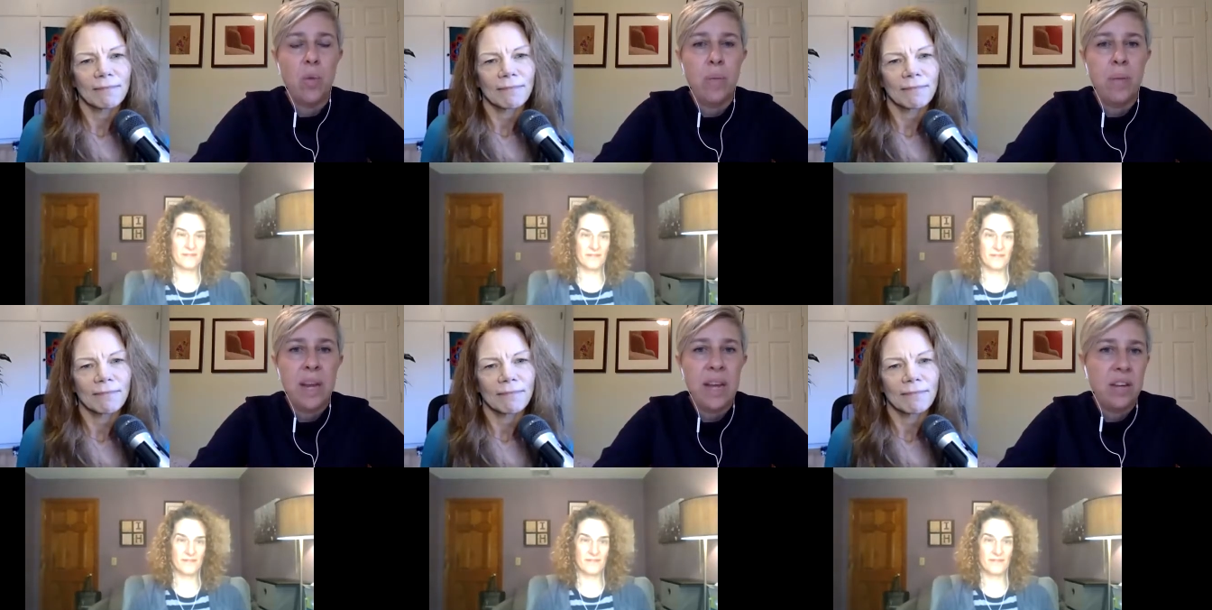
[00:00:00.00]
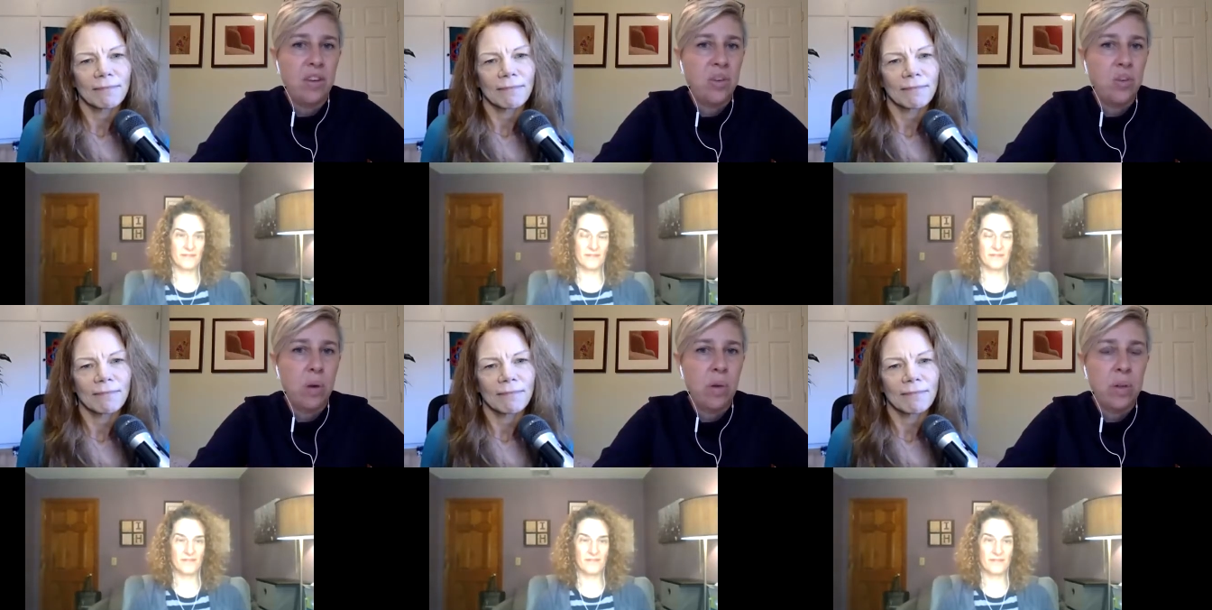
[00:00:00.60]
Speaker 1: women in to
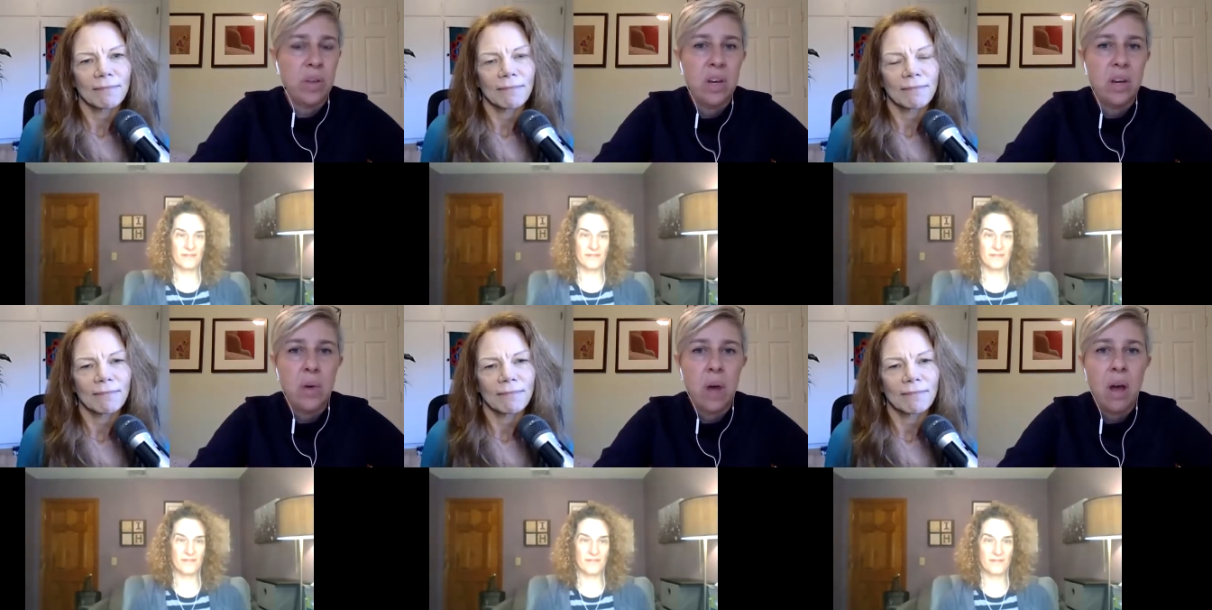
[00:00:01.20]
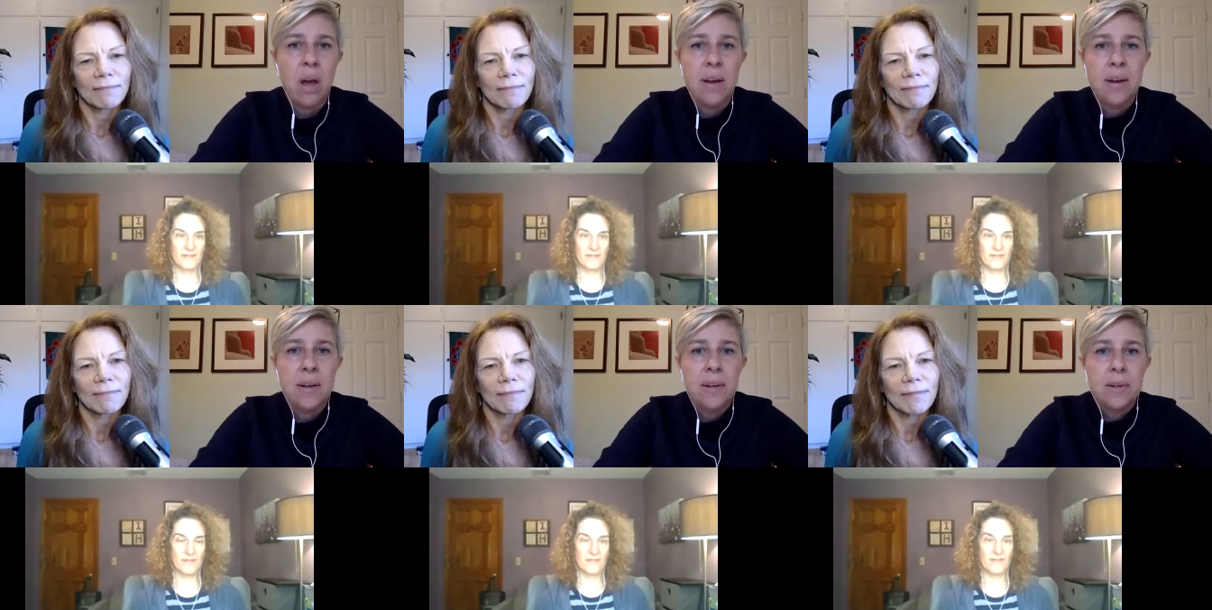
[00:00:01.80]
work with you?
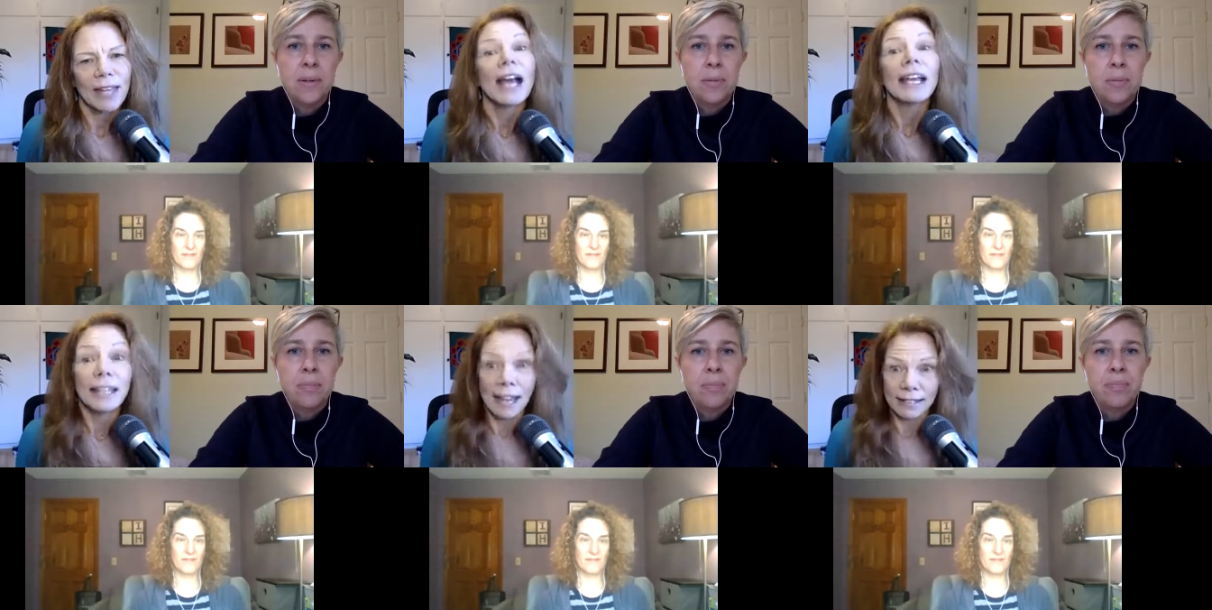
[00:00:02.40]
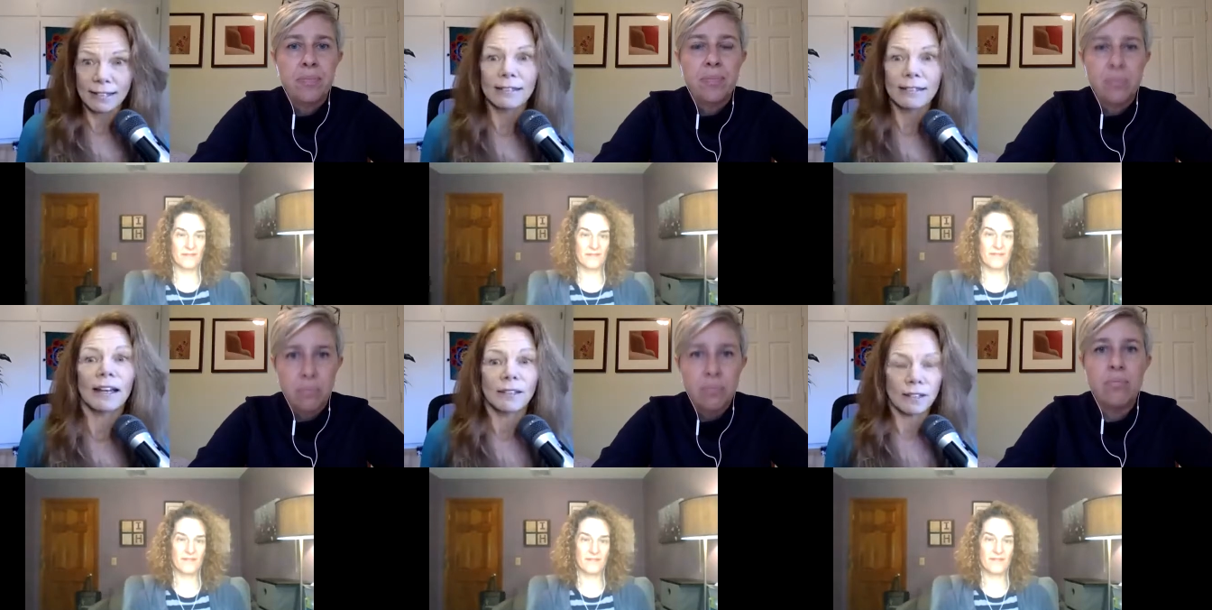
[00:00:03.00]
Speaker 2: Yes,
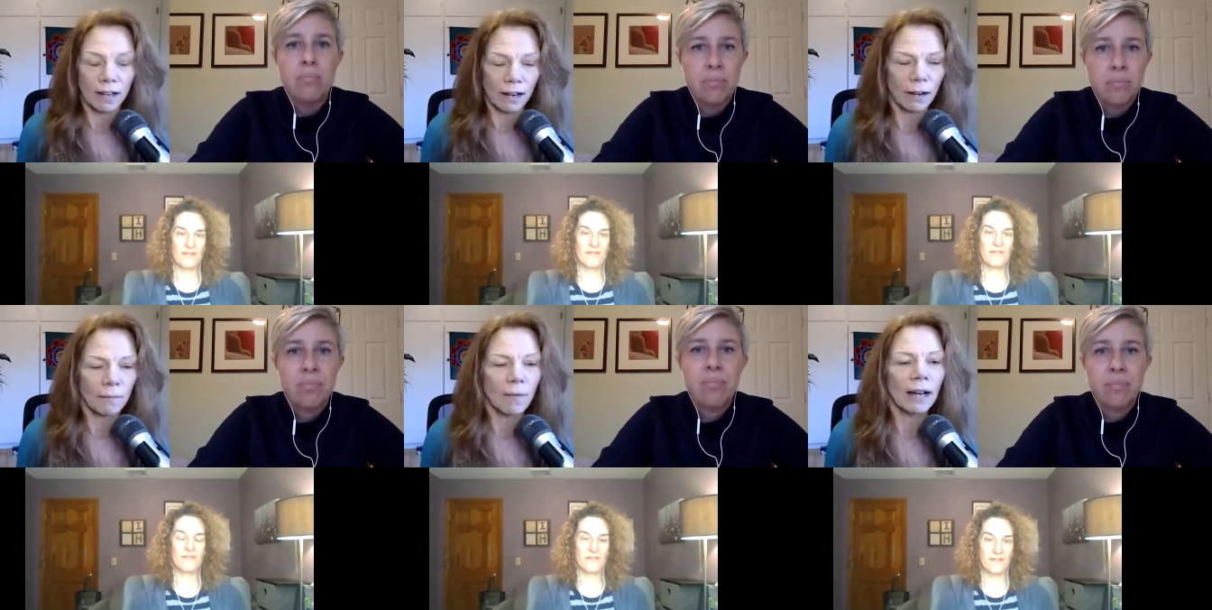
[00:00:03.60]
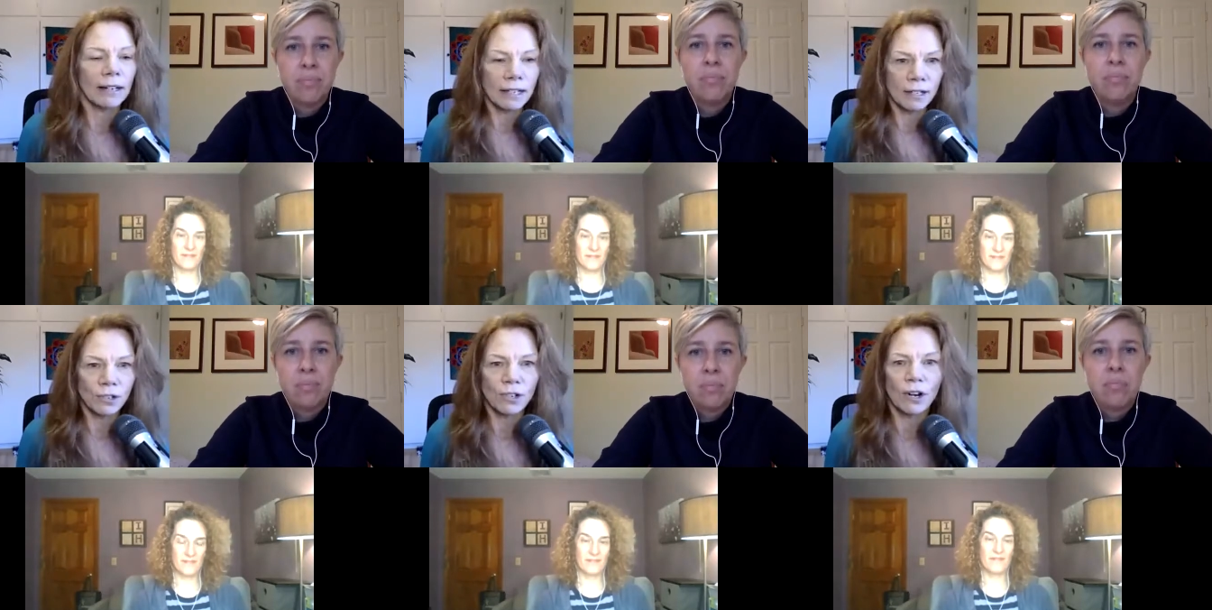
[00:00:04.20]
yes. Mm-hmm. Um, I
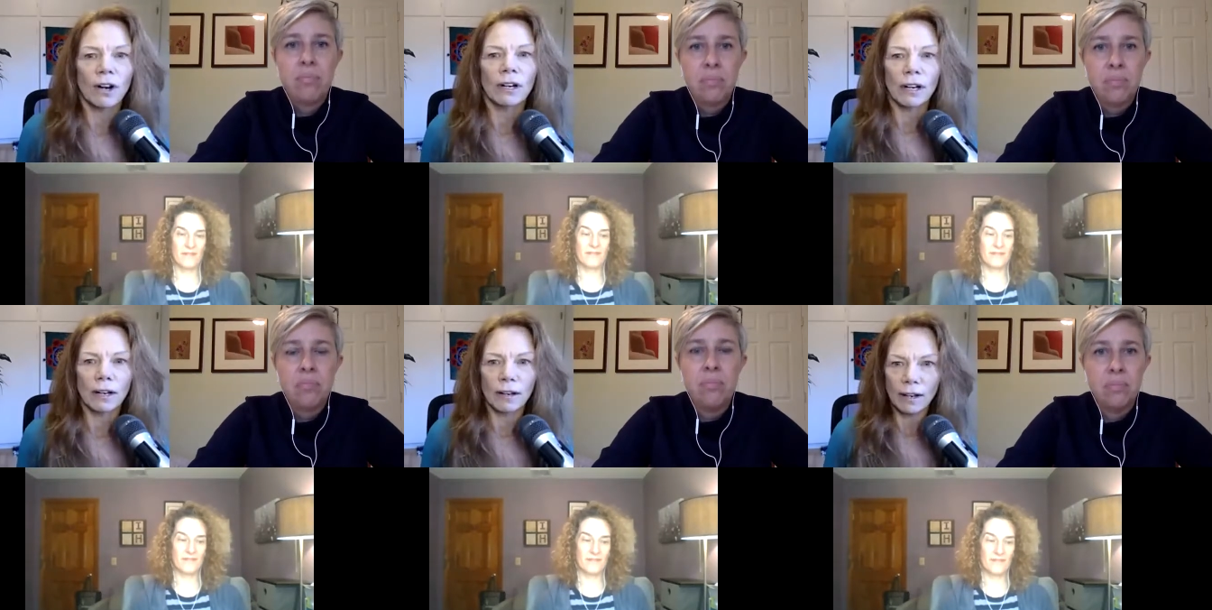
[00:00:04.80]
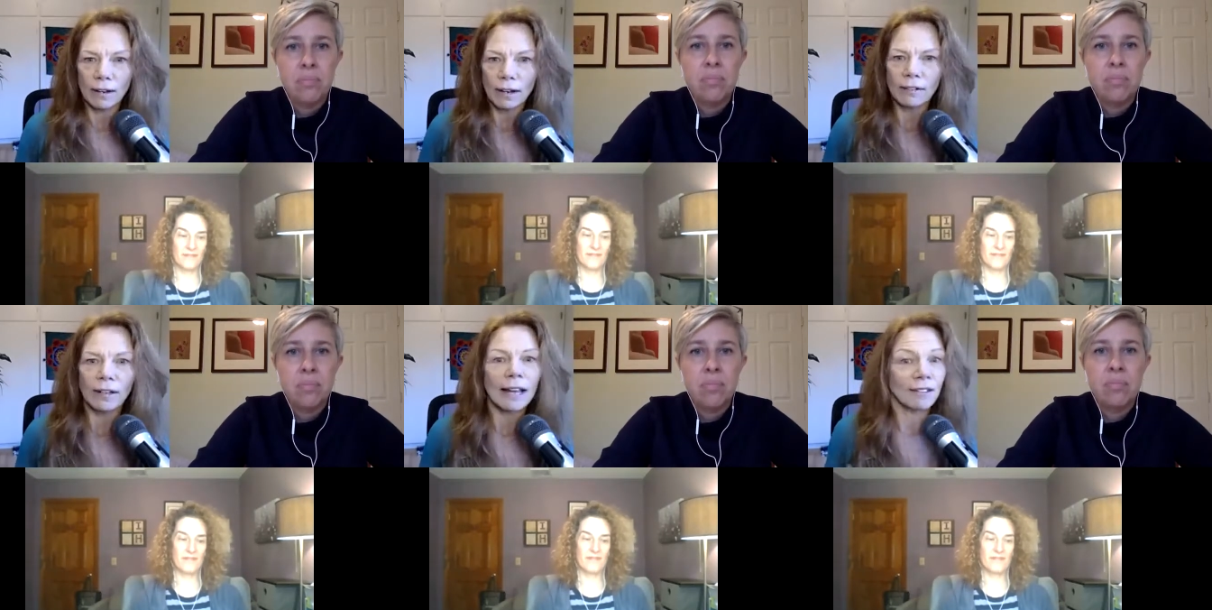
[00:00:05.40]
did start.
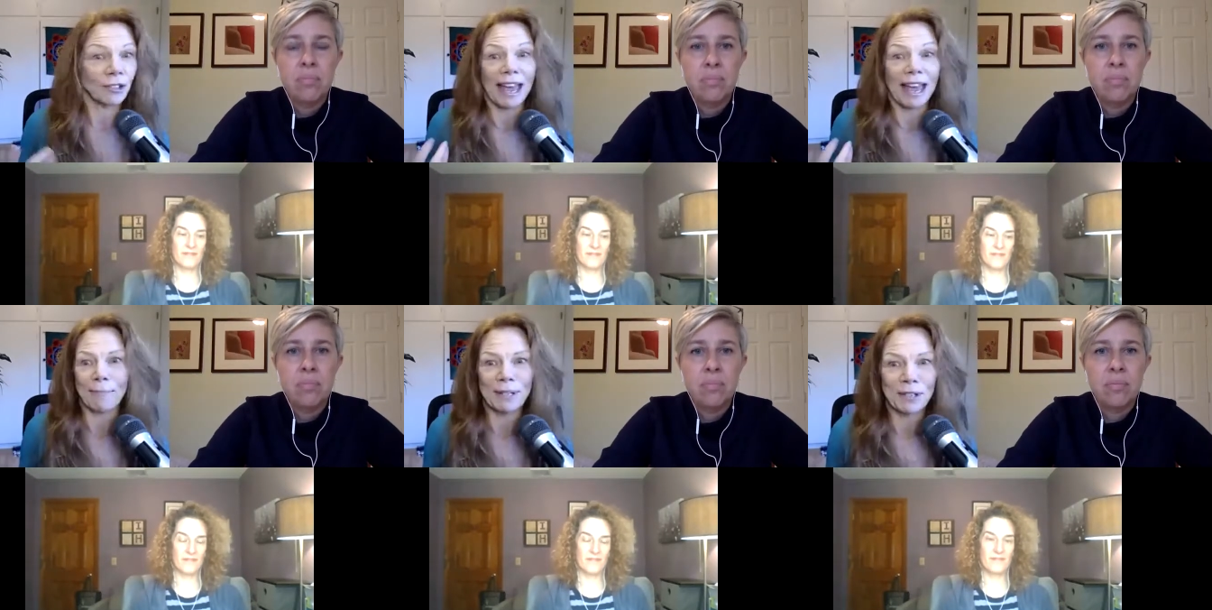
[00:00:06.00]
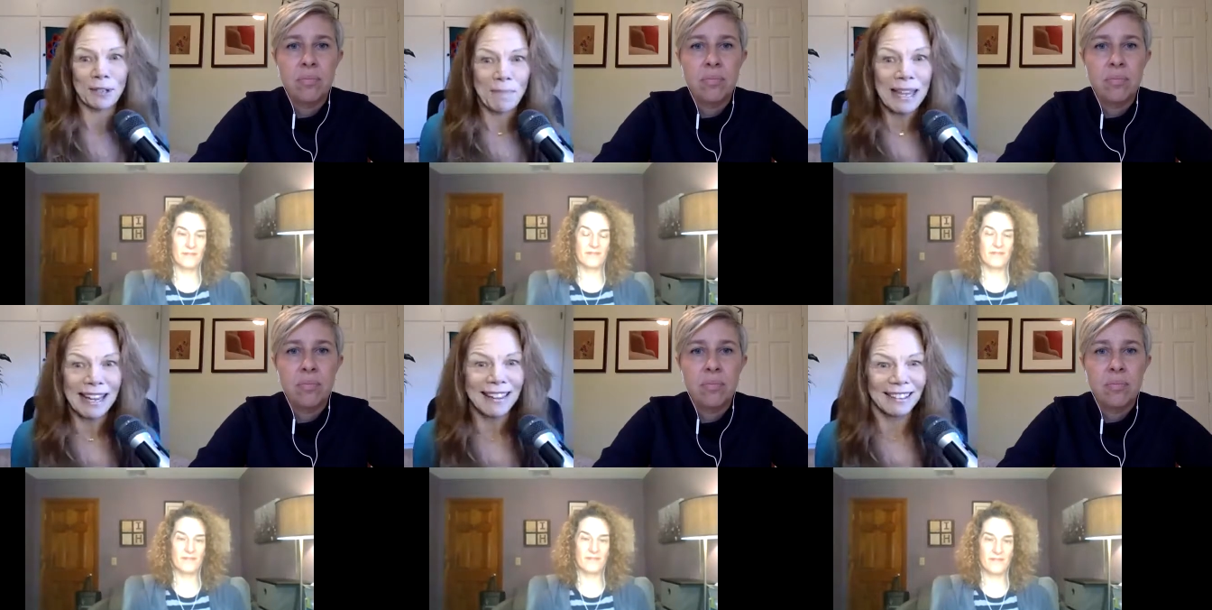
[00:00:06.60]
It just happens to
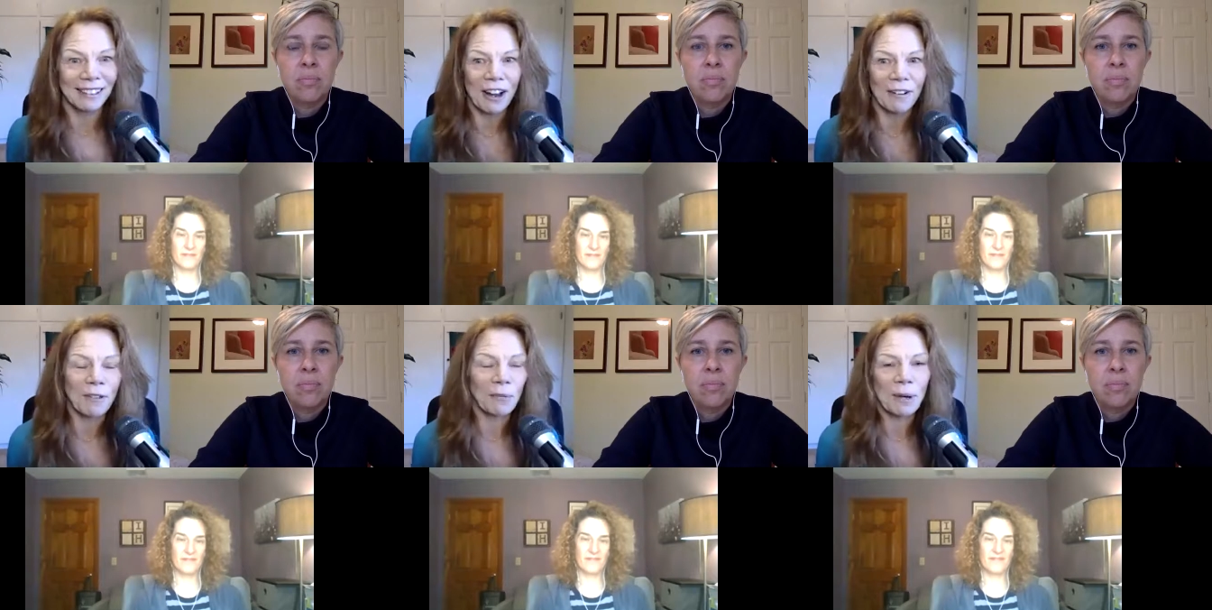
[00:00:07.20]
be that a lot of the